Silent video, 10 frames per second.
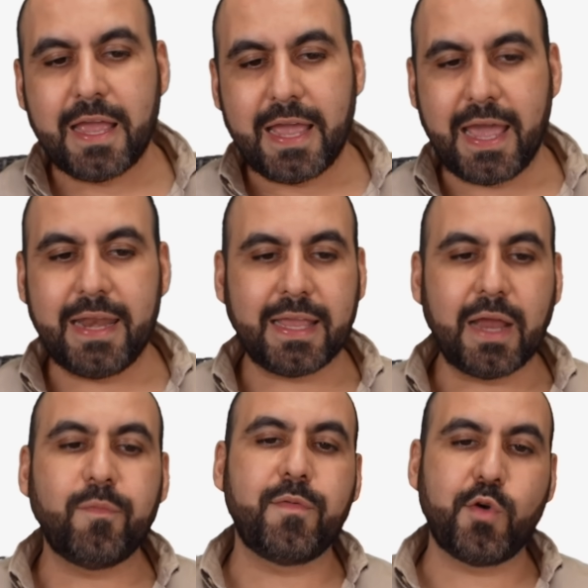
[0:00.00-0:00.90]
And
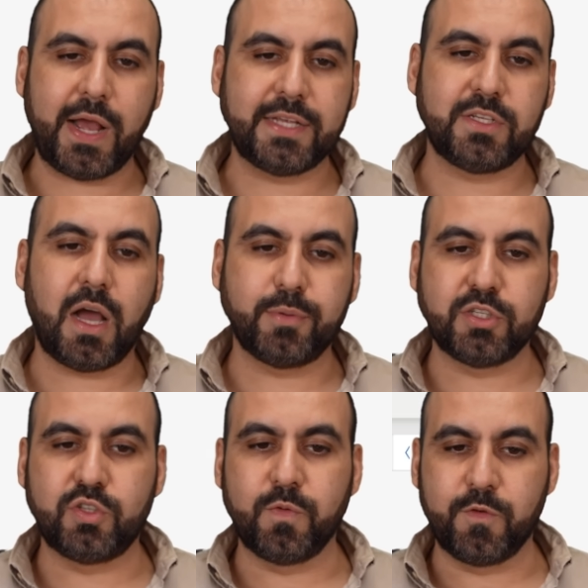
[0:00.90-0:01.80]
again, reviewer has the
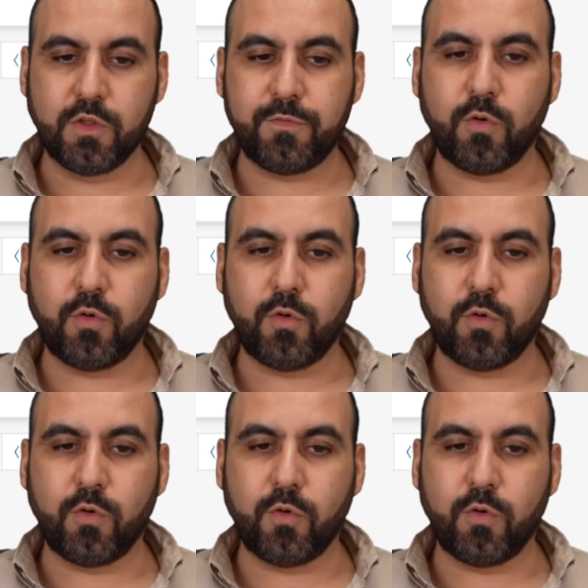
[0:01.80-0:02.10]
option to view the